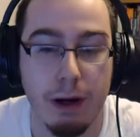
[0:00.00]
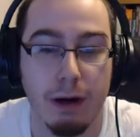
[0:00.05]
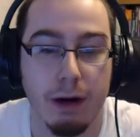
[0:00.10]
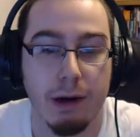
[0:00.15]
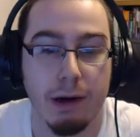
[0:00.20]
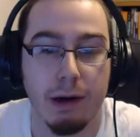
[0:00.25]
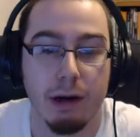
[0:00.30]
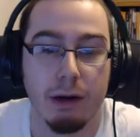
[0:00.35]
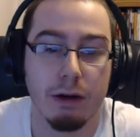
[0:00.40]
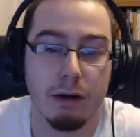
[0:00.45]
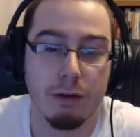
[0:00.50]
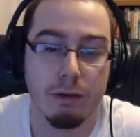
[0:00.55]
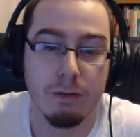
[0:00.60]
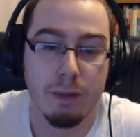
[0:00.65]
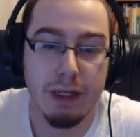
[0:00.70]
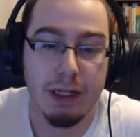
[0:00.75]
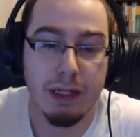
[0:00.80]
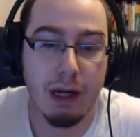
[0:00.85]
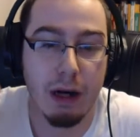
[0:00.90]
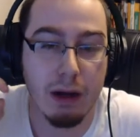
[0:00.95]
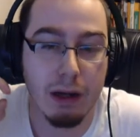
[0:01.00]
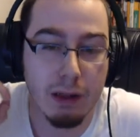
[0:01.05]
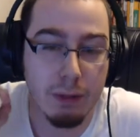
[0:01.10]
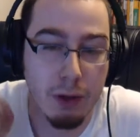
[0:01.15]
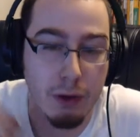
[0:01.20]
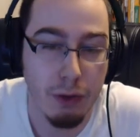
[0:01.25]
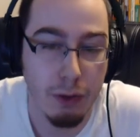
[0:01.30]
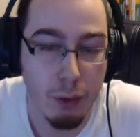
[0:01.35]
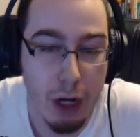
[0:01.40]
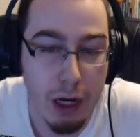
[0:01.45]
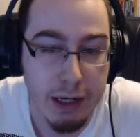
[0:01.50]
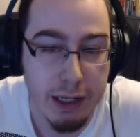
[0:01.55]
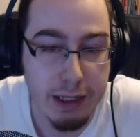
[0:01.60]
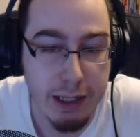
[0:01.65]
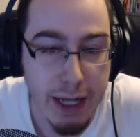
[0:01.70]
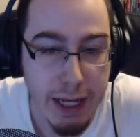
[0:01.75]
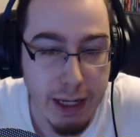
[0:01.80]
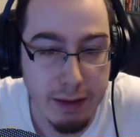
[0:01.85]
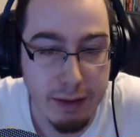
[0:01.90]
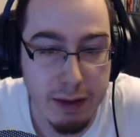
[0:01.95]
part of me talking about The
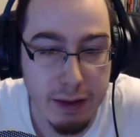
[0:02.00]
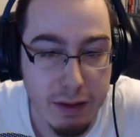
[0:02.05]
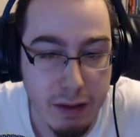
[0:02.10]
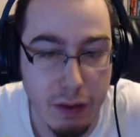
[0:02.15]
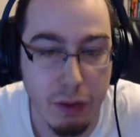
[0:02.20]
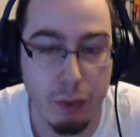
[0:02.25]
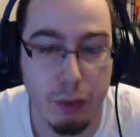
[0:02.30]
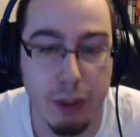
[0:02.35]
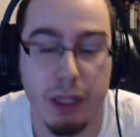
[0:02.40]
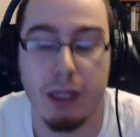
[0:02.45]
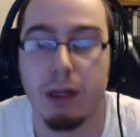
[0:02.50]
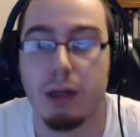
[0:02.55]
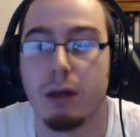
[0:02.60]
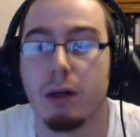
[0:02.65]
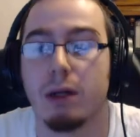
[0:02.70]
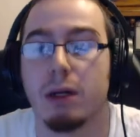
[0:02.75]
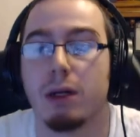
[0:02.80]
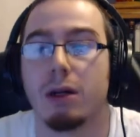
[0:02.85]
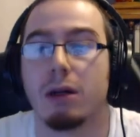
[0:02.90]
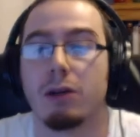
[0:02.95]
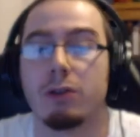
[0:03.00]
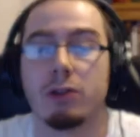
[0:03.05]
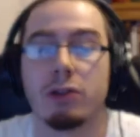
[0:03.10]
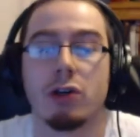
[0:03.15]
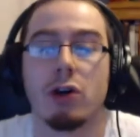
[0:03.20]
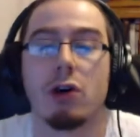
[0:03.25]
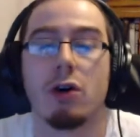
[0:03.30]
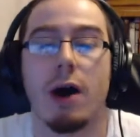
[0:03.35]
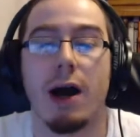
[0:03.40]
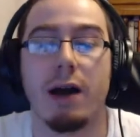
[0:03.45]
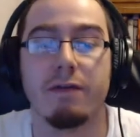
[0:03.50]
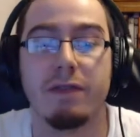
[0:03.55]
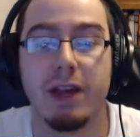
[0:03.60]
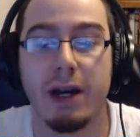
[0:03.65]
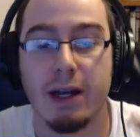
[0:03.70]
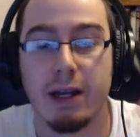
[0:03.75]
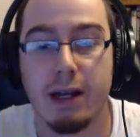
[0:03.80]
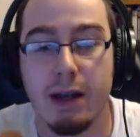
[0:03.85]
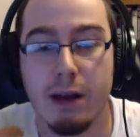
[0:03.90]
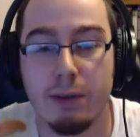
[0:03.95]
Walking Dead Season 3. So, I've
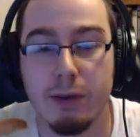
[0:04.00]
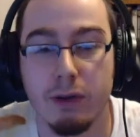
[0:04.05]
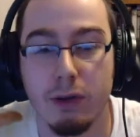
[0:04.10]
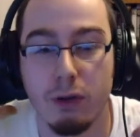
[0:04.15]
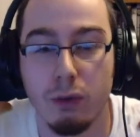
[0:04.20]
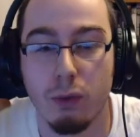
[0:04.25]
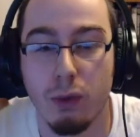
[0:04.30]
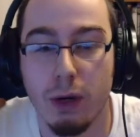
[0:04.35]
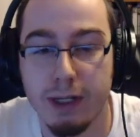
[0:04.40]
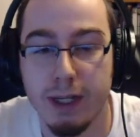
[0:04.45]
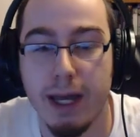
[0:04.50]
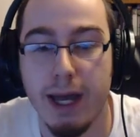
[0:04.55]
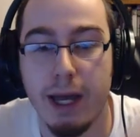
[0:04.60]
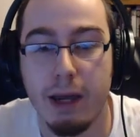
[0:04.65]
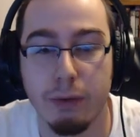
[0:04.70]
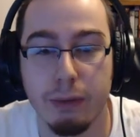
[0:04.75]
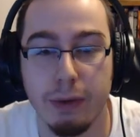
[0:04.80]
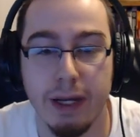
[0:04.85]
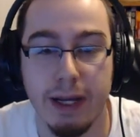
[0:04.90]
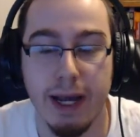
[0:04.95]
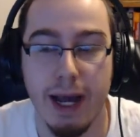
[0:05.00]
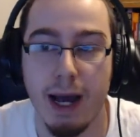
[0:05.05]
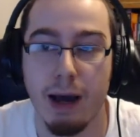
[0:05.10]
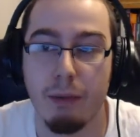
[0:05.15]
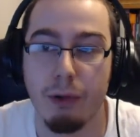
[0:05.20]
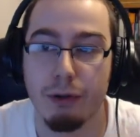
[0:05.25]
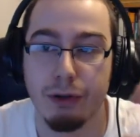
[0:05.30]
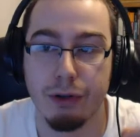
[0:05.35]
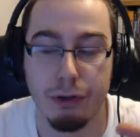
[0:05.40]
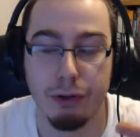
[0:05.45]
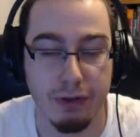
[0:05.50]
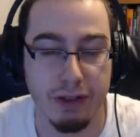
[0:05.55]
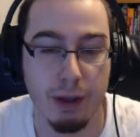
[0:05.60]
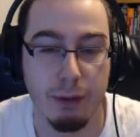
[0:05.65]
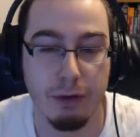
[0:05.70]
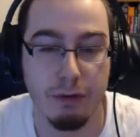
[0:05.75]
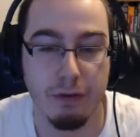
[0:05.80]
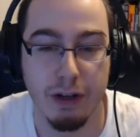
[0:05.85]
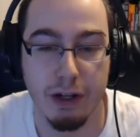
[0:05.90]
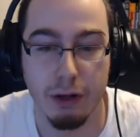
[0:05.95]
done an episode 1 to 8 recap. They're in two
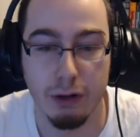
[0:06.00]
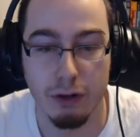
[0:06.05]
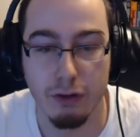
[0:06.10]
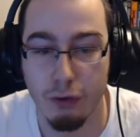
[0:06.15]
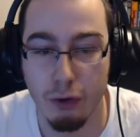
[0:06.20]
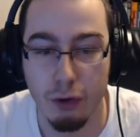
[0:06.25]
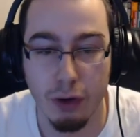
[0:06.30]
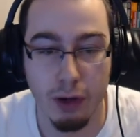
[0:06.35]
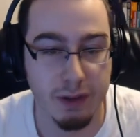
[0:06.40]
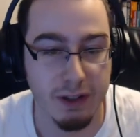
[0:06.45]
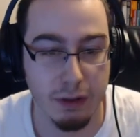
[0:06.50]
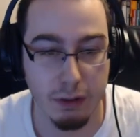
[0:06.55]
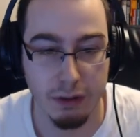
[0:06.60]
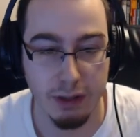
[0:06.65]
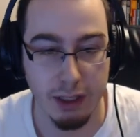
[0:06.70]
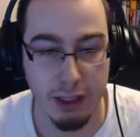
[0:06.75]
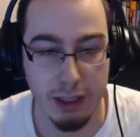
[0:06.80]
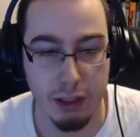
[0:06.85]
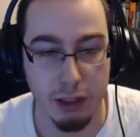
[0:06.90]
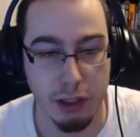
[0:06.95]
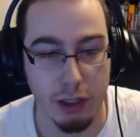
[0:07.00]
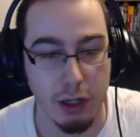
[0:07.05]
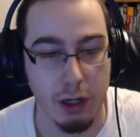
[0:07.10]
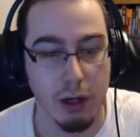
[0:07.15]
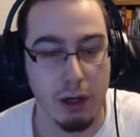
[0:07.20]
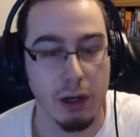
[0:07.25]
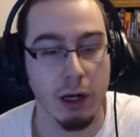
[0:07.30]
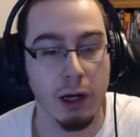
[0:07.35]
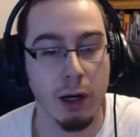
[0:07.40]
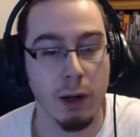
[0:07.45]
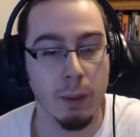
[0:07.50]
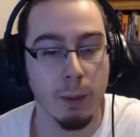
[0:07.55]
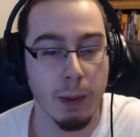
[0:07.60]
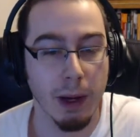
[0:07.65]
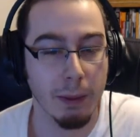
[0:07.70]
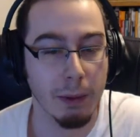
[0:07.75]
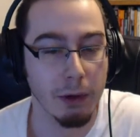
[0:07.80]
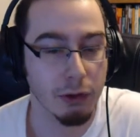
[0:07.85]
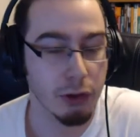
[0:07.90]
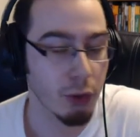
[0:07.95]
separate videos, 4 episodes each,
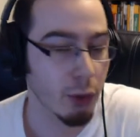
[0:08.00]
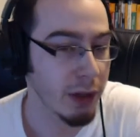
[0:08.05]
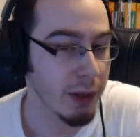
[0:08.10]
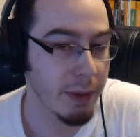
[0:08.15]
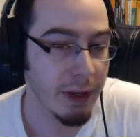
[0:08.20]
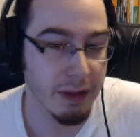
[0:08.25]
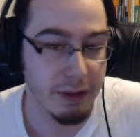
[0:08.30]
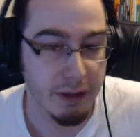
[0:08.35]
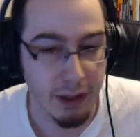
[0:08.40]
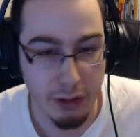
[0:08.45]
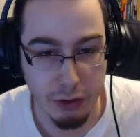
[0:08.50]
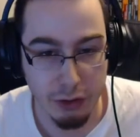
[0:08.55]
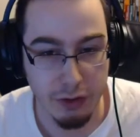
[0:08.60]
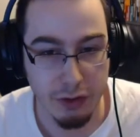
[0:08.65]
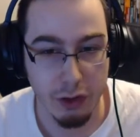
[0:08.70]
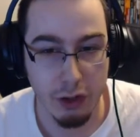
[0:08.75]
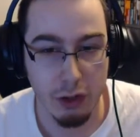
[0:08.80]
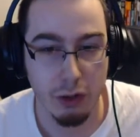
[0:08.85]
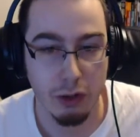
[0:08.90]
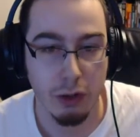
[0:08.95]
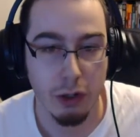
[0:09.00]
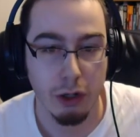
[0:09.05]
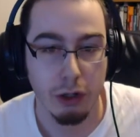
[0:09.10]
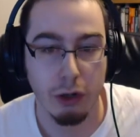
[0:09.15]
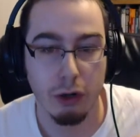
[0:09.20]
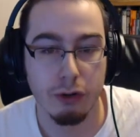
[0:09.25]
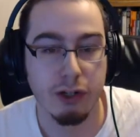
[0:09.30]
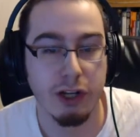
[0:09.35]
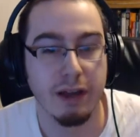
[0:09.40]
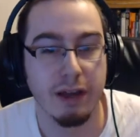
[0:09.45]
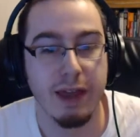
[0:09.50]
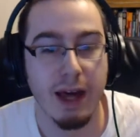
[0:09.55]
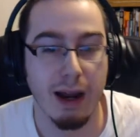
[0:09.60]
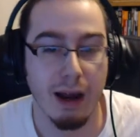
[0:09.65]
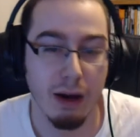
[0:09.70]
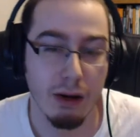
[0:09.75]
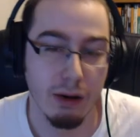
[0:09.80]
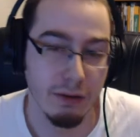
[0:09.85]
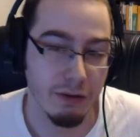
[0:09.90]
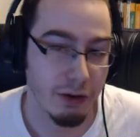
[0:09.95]
about 20 minutes each or so. Go check
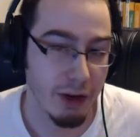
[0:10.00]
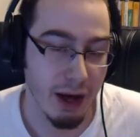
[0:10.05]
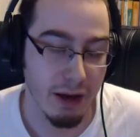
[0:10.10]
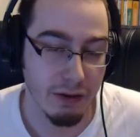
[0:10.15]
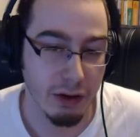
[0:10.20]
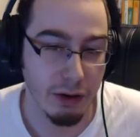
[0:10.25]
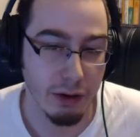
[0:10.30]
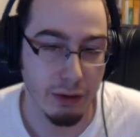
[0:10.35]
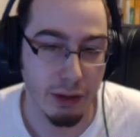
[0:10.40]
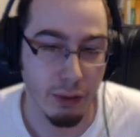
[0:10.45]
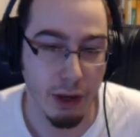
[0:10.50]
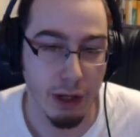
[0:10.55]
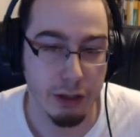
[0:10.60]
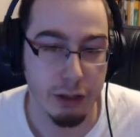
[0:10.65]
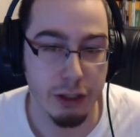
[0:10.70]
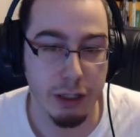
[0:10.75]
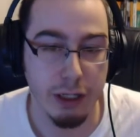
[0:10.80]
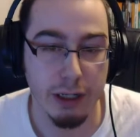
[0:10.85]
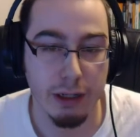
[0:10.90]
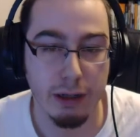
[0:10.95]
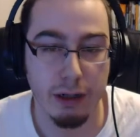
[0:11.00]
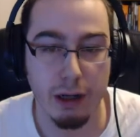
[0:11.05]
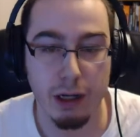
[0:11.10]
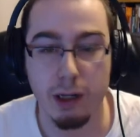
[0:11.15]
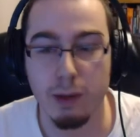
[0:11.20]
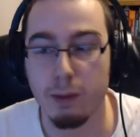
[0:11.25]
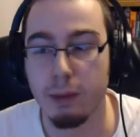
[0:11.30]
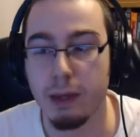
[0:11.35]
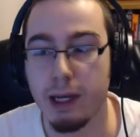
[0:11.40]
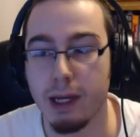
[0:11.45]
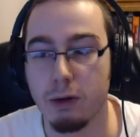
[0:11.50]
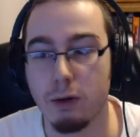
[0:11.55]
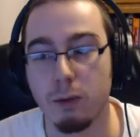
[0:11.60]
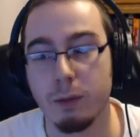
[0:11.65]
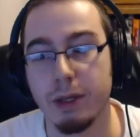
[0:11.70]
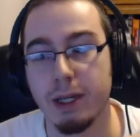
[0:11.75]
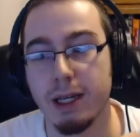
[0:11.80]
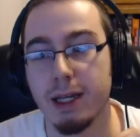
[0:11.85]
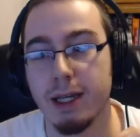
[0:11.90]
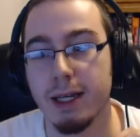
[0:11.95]
that out if you haven't already watched it.
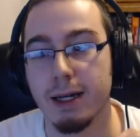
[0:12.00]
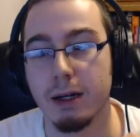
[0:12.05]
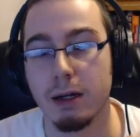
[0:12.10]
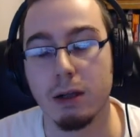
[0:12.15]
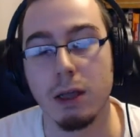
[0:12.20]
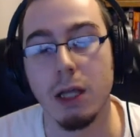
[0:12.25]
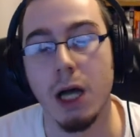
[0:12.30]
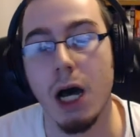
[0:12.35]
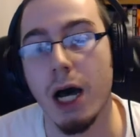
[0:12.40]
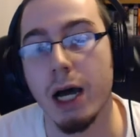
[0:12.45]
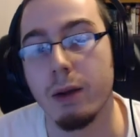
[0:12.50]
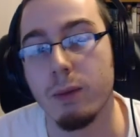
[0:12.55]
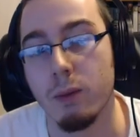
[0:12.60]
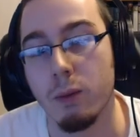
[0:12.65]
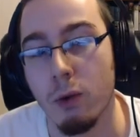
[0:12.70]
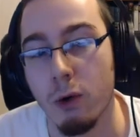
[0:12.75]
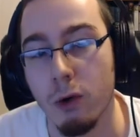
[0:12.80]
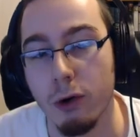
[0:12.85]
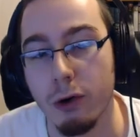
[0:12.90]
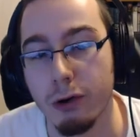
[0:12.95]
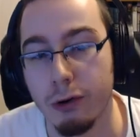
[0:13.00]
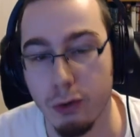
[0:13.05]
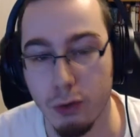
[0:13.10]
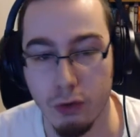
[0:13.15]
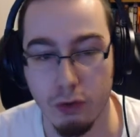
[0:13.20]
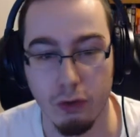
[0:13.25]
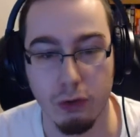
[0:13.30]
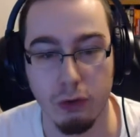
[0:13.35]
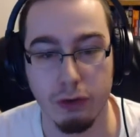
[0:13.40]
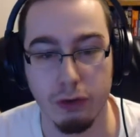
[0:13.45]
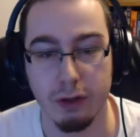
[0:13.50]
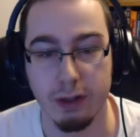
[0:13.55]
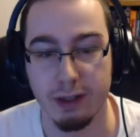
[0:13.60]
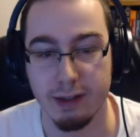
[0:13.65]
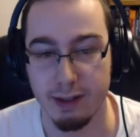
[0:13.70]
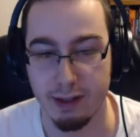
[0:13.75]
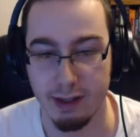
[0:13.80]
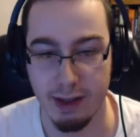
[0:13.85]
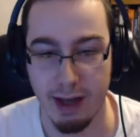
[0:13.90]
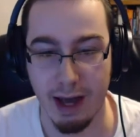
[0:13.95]
It'll be a lot more useful to
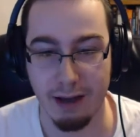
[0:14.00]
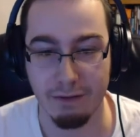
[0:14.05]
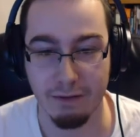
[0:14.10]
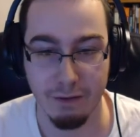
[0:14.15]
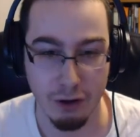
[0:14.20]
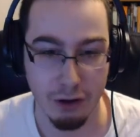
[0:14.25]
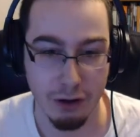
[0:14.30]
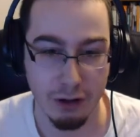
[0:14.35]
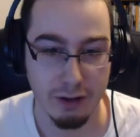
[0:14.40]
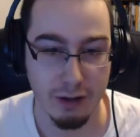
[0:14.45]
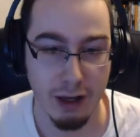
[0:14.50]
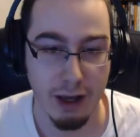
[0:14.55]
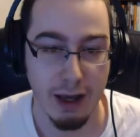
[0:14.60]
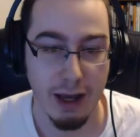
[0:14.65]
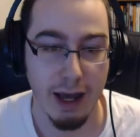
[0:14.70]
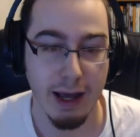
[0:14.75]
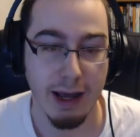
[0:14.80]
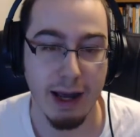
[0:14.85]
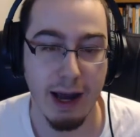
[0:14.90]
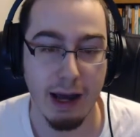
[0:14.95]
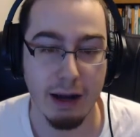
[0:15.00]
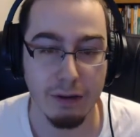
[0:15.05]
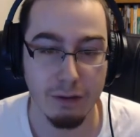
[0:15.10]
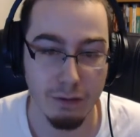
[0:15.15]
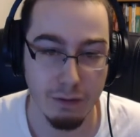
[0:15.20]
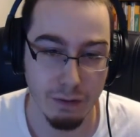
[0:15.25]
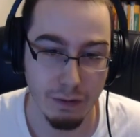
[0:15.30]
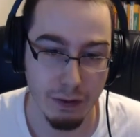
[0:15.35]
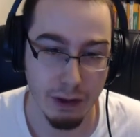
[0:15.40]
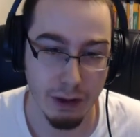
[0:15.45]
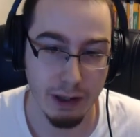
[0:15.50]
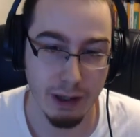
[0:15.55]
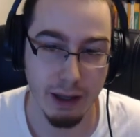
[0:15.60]
listen to that first and kind of